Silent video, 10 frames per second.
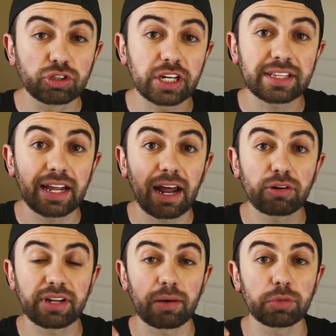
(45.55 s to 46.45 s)
So check that
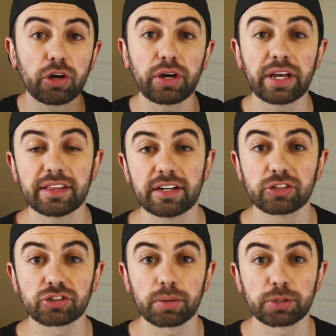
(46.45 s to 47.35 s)
out down below in the
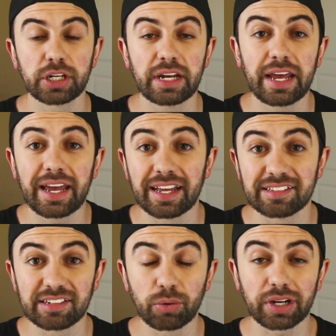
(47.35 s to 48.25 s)
description
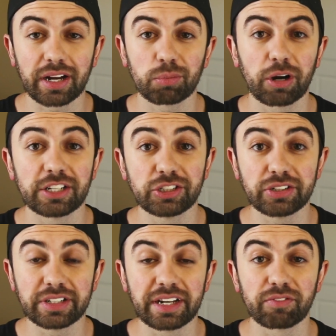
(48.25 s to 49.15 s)
and see what kind of price you
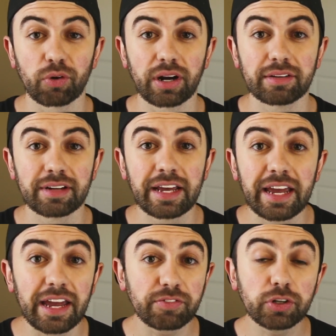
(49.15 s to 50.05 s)
can get for it.
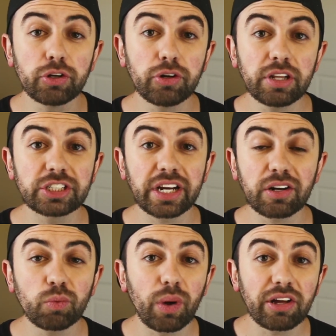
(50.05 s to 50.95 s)
If you're new to the
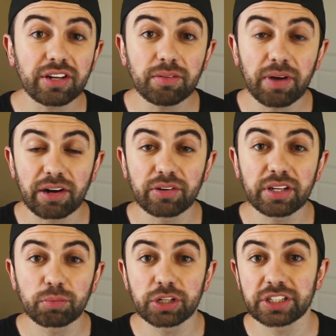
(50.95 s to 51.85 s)
channel, welcome. I
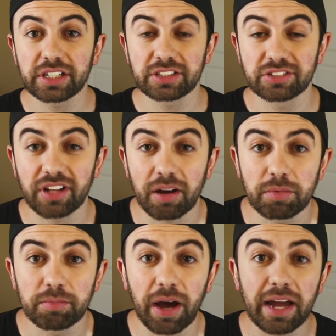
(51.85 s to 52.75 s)
really appreciate you
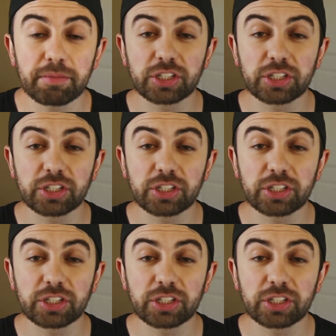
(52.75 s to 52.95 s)
stopping by.